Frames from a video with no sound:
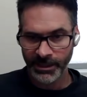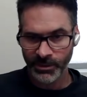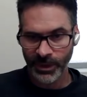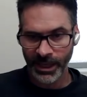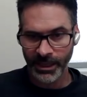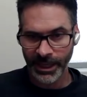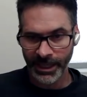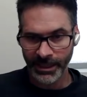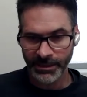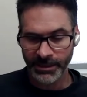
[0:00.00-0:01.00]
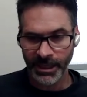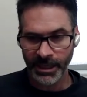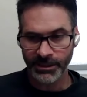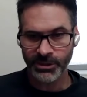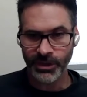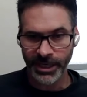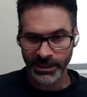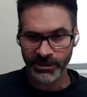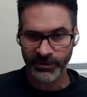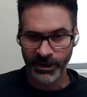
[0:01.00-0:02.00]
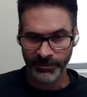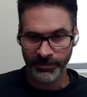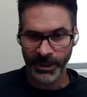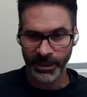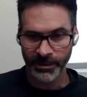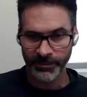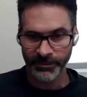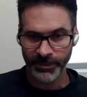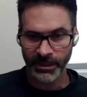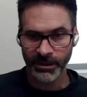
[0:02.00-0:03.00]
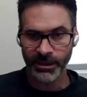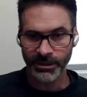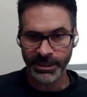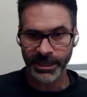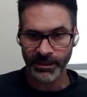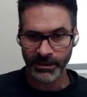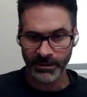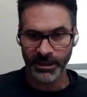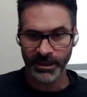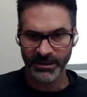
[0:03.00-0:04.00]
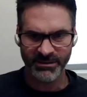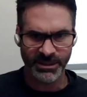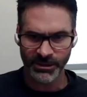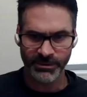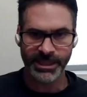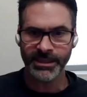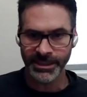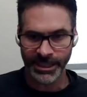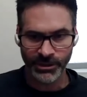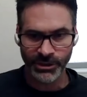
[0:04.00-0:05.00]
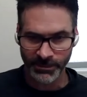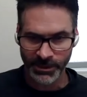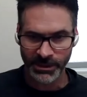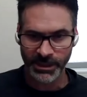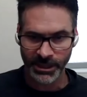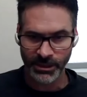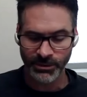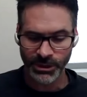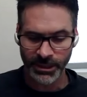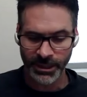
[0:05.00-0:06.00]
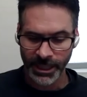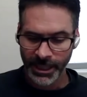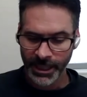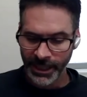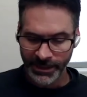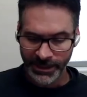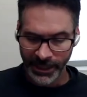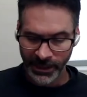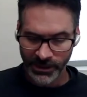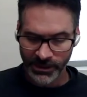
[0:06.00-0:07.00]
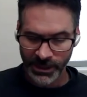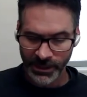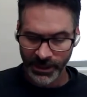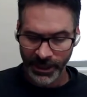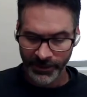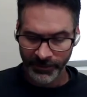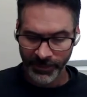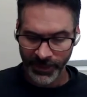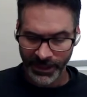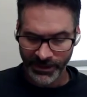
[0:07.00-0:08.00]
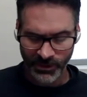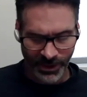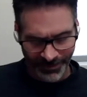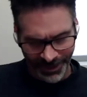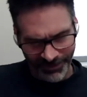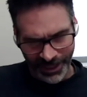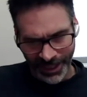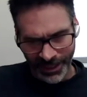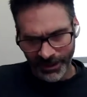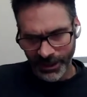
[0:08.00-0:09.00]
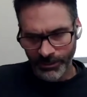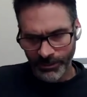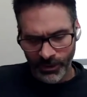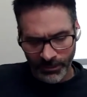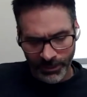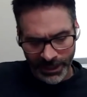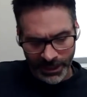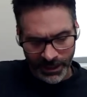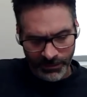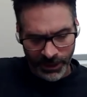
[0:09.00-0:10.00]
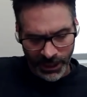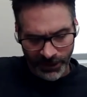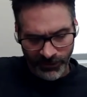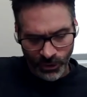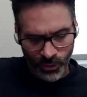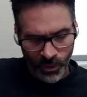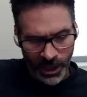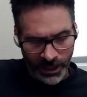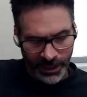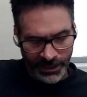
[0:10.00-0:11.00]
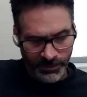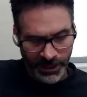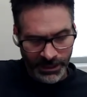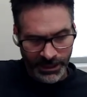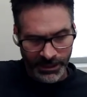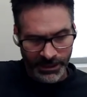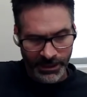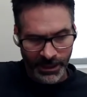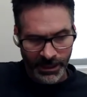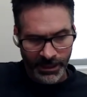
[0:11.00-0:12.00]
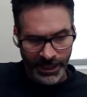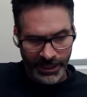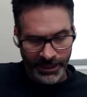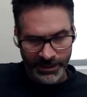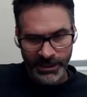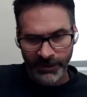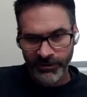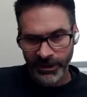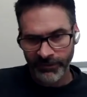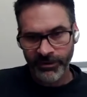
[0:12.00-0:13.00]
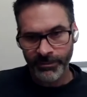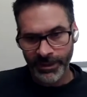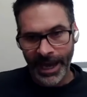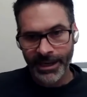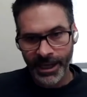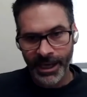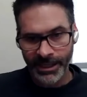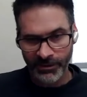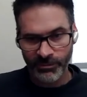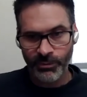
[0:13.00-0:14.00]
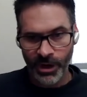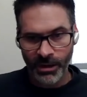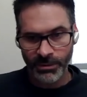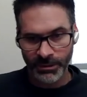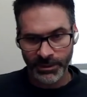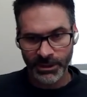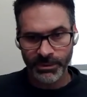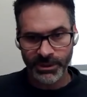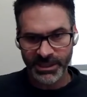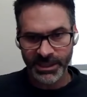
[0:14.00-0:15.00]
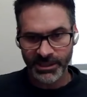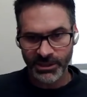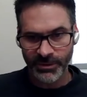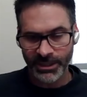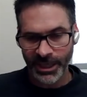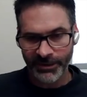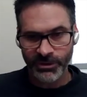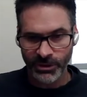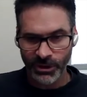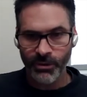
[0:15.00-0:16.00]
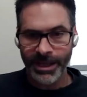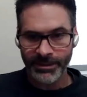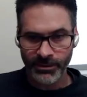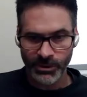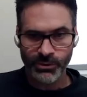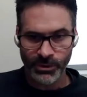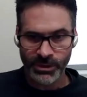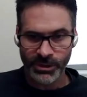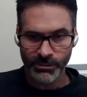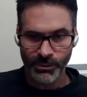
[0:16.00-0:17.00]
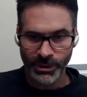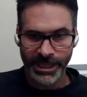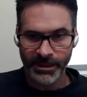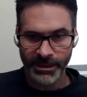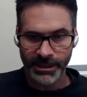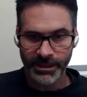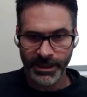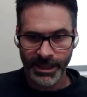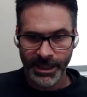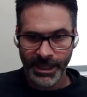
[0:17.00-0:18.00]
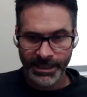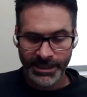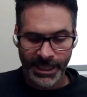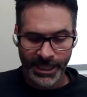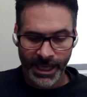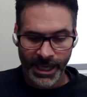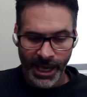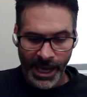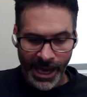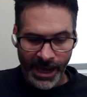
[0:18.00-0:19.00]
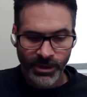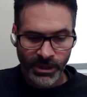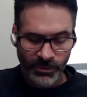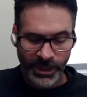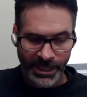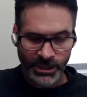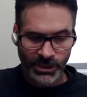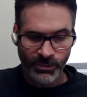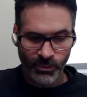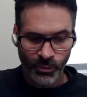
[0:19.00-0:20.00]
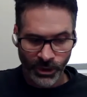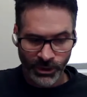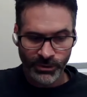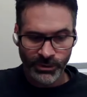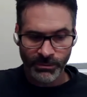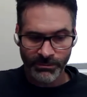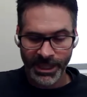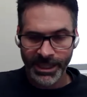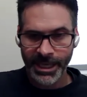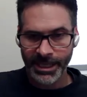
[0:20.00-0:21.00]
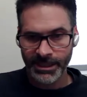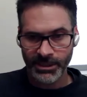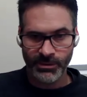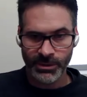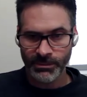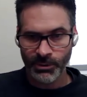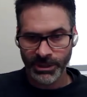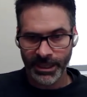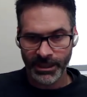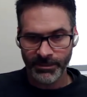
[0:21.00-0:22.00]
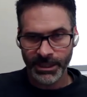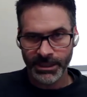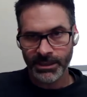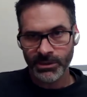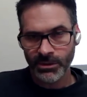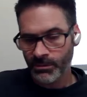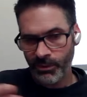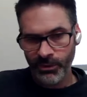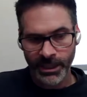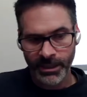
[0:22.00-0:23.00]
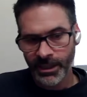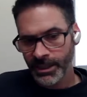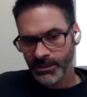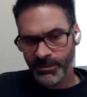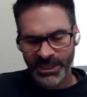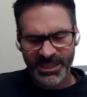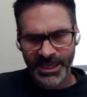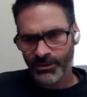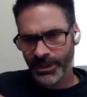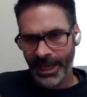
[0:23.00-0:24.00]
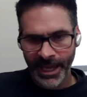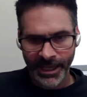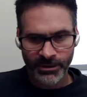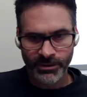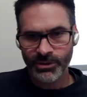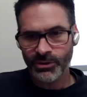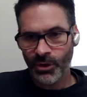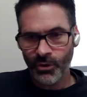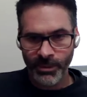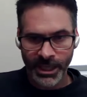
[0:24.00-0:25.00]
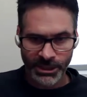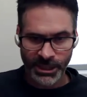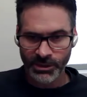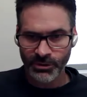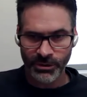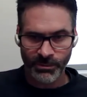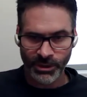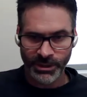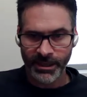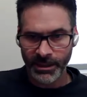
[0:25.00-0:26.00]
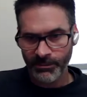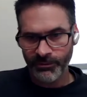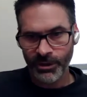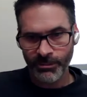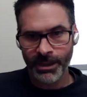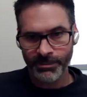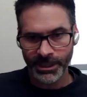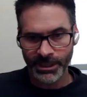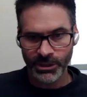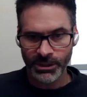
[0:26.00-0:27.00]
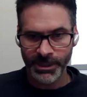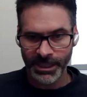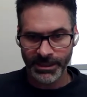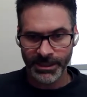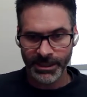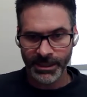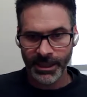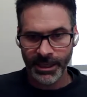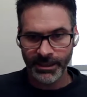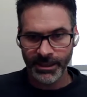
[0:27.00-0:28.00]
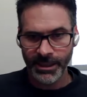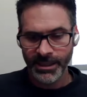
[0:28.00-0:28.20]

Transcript: as well as uh, strikes from um, a large scale, uh, you know, like container ships in the ocean and tankers. Um, and so I may have gotten that a little bit wrong, but the but if you want a species that is suffering from that kind of problem to persist, you actually have to go at those sources of mortality and say, how can we actually reduce or mitigate these sources of mortality? Because at a certain point, species can only handle so much external mortality before their populations begin to decline.